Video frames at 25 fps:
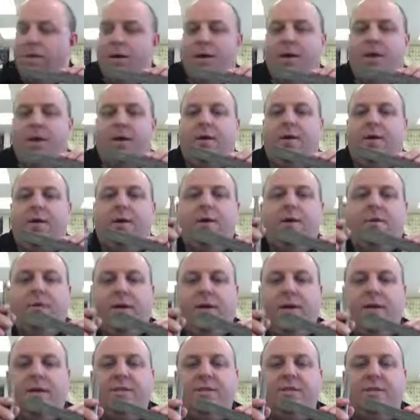In another
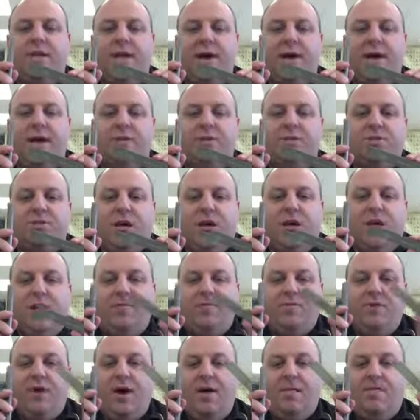case, they ask,
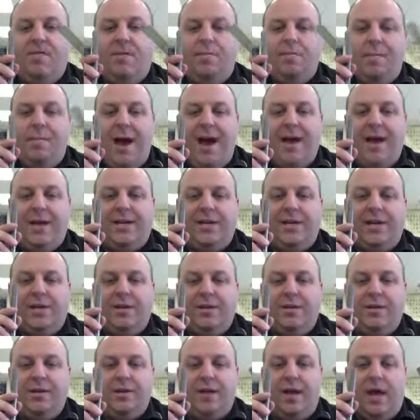if you have a magnet
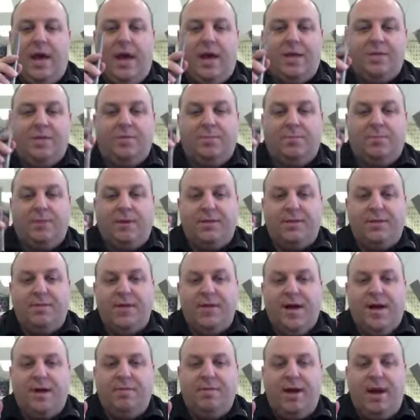and something that's
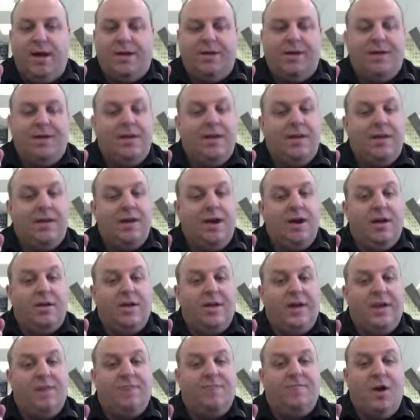not a magnet, can you
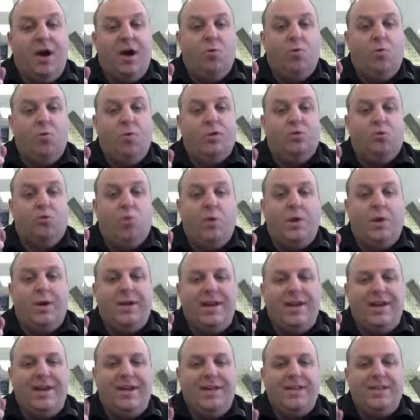identify which one
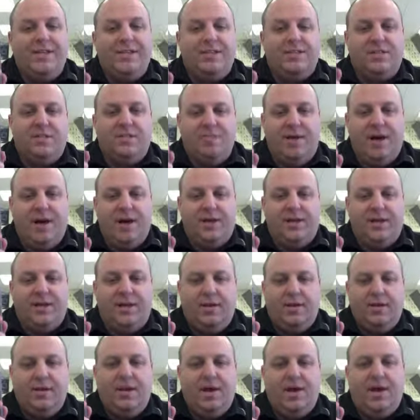is the magnet?
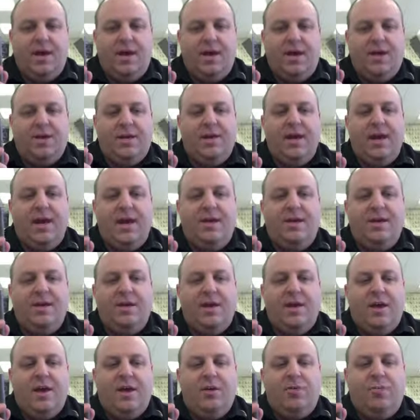And again,
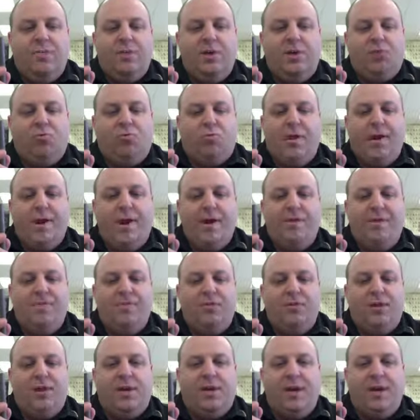it would be great if
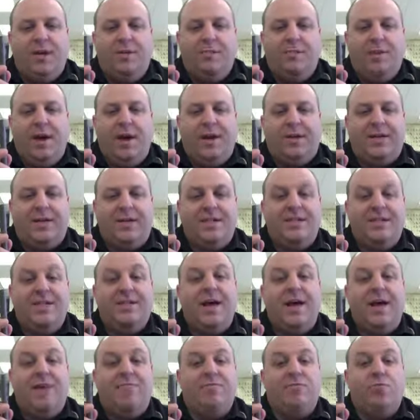you could get a magnet that didn't
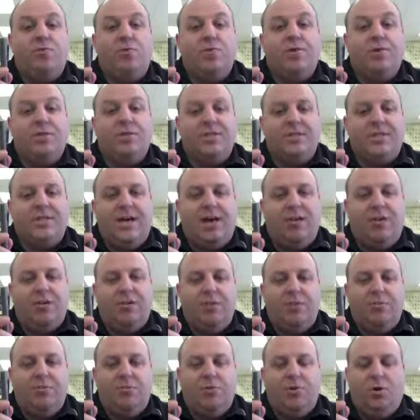have North and South
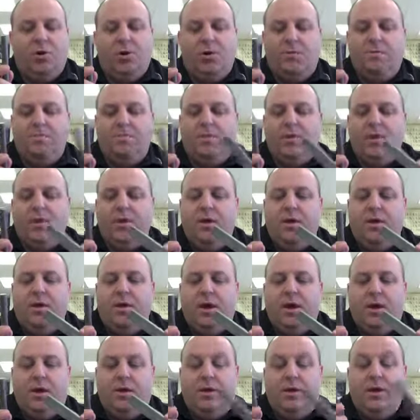labeled on it.
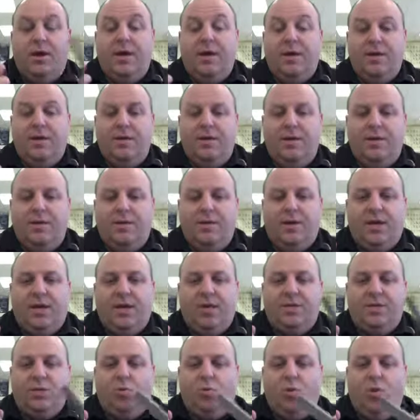In
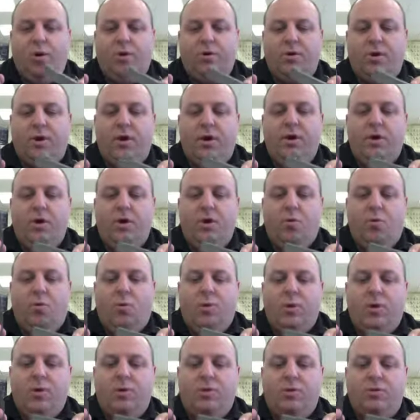case you're wondering,
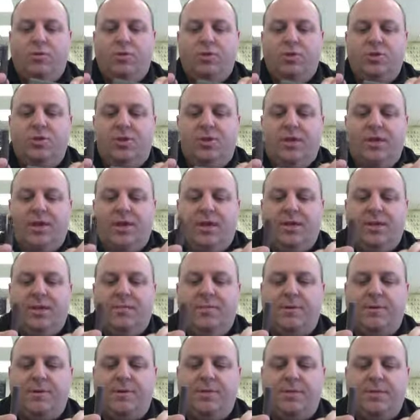what you do is you connect them
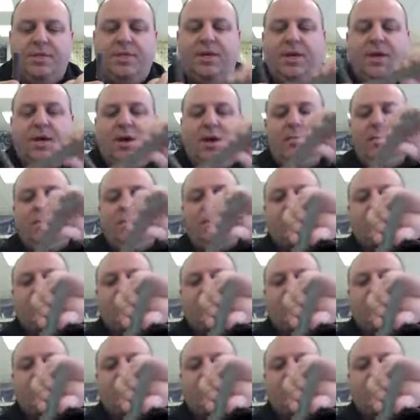as a T, and what you'll